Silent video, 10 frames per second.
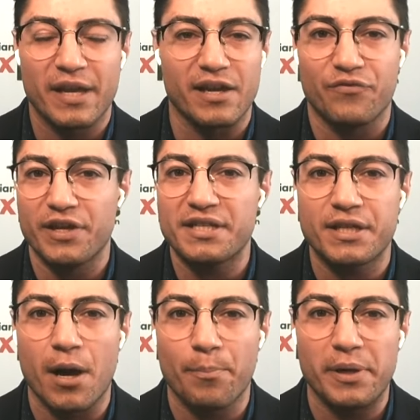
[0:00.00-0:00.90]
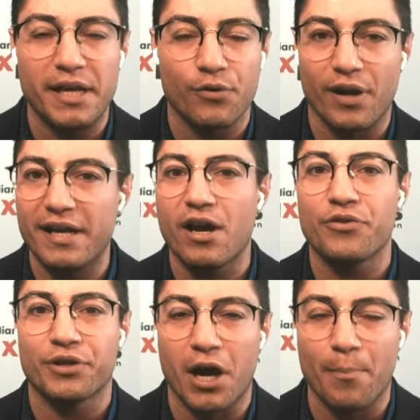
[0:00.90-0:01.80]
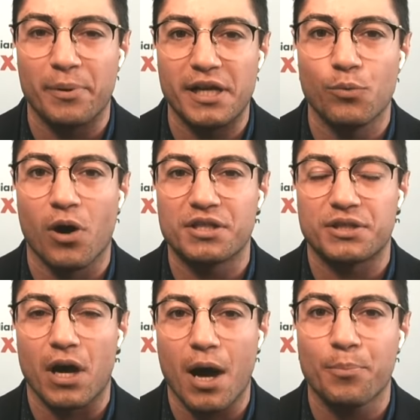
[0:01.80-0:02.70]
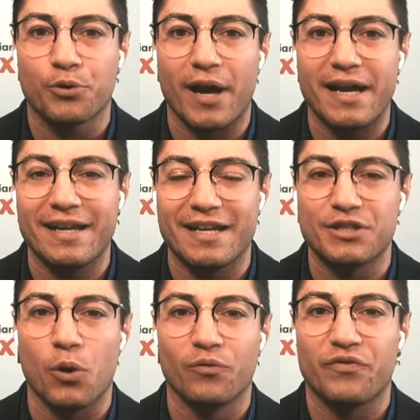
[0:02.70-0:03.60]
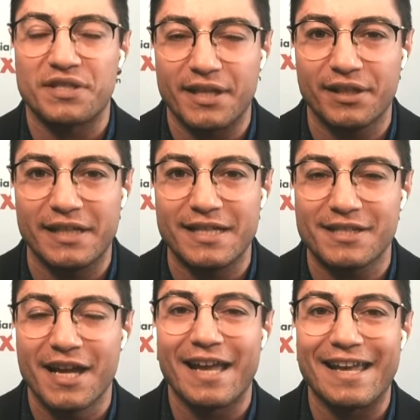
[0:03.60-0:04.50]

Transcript: if this company or any other company wants to upgrade its own facilities,